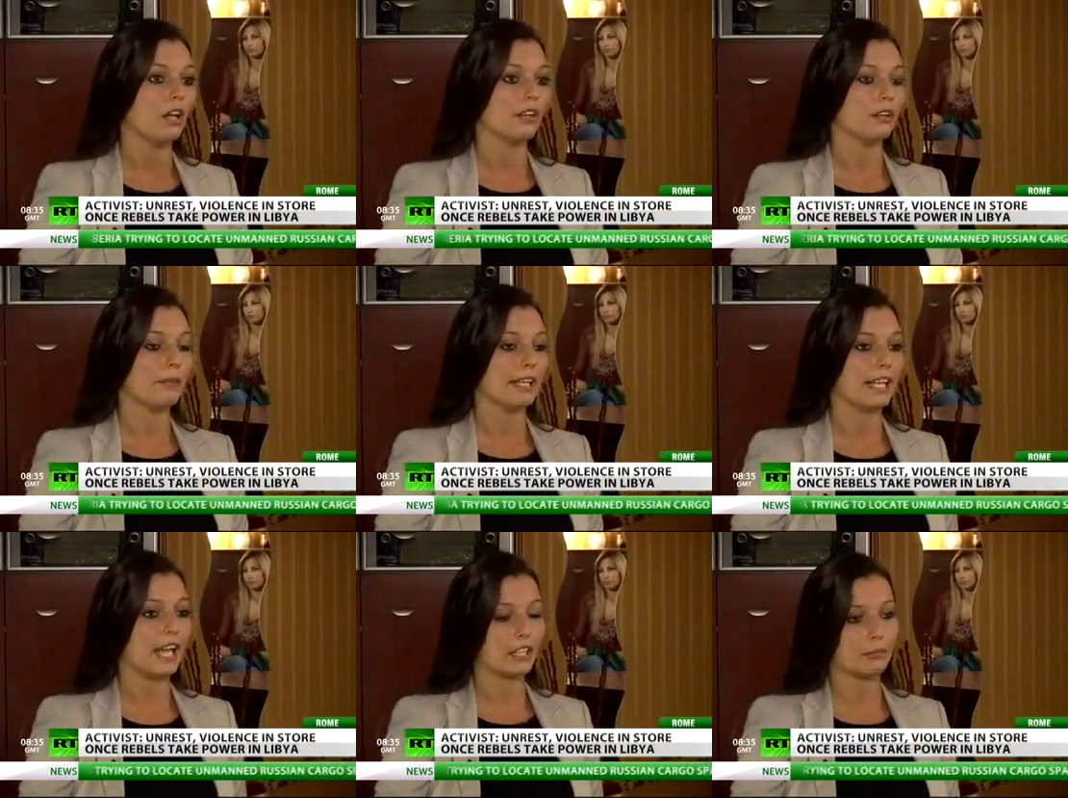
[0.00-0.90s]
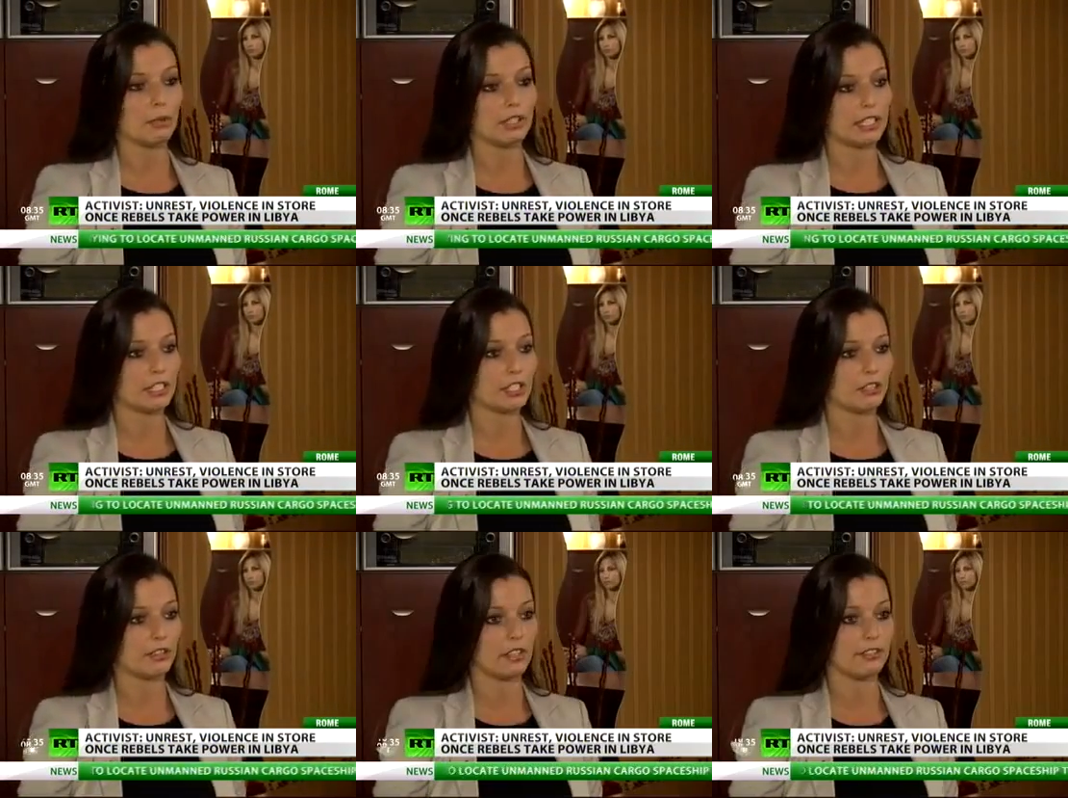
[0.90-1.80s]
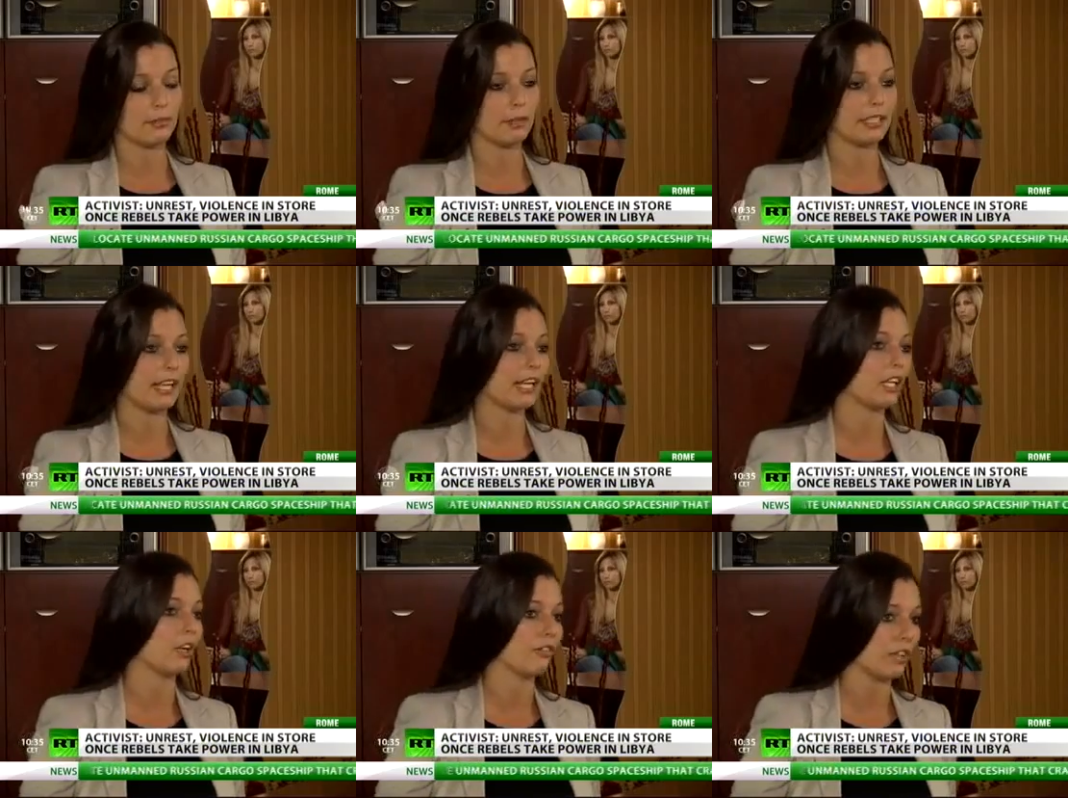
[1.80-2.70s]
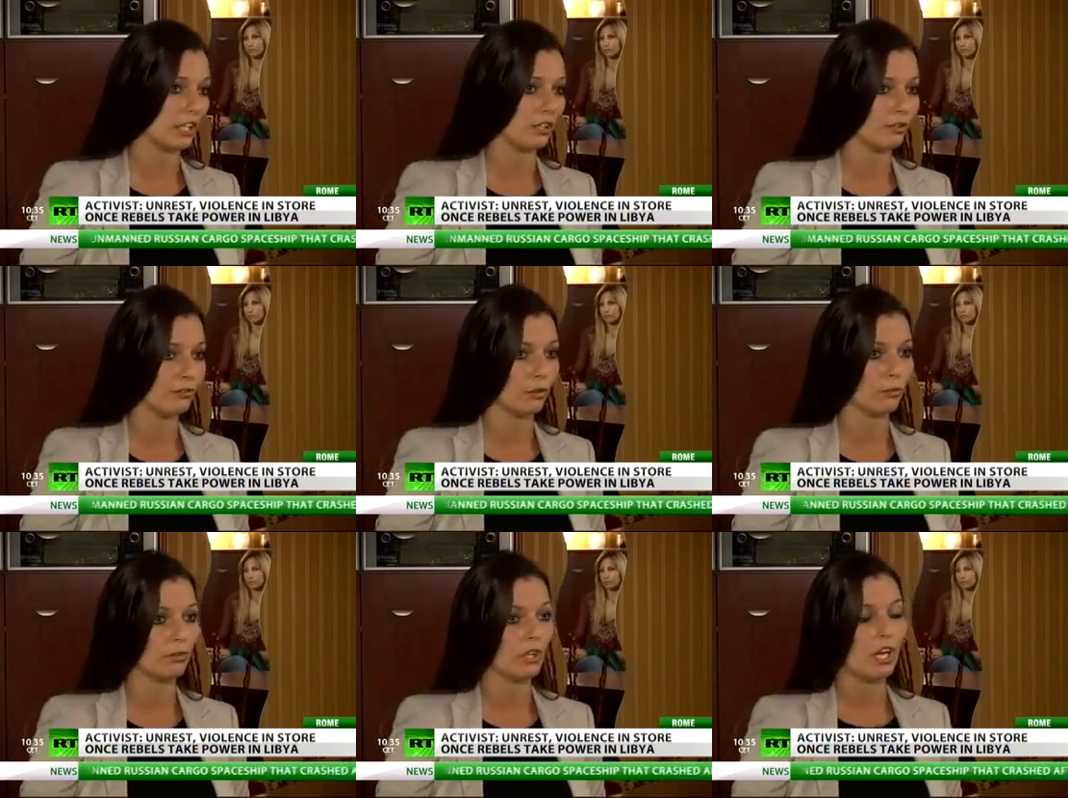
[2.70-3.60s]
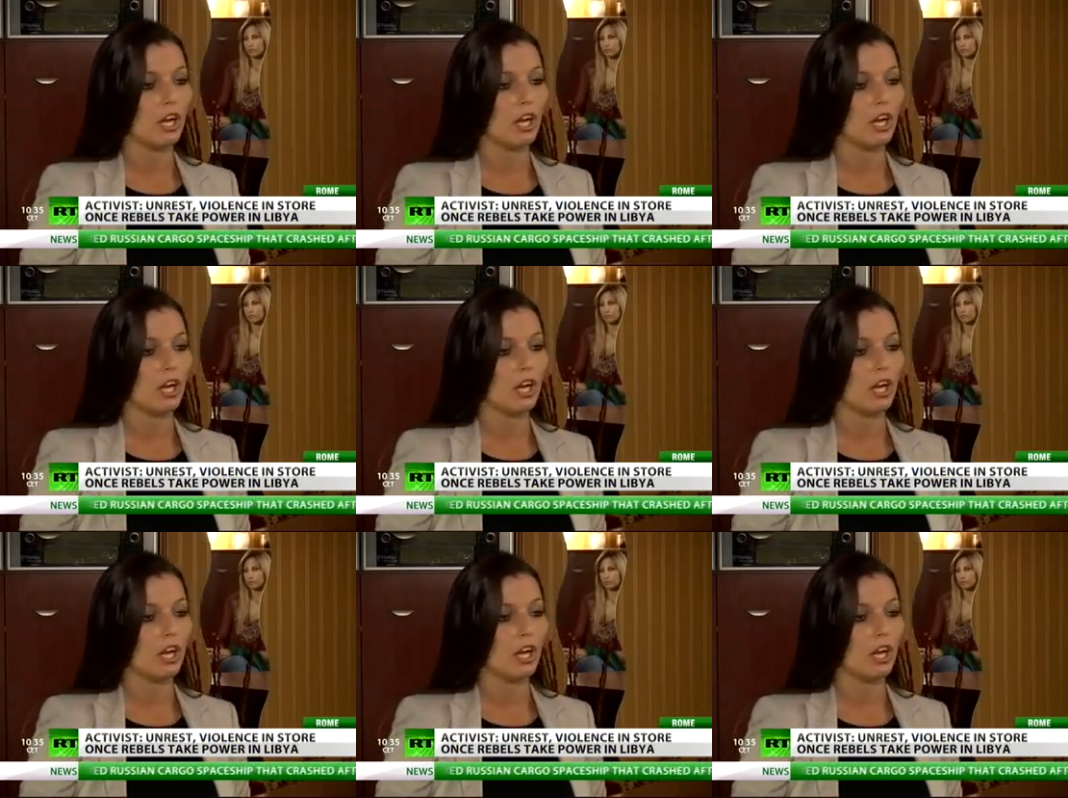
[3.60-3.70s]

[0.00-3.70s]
there are many ex-politicians that are simply taking off their uniforms,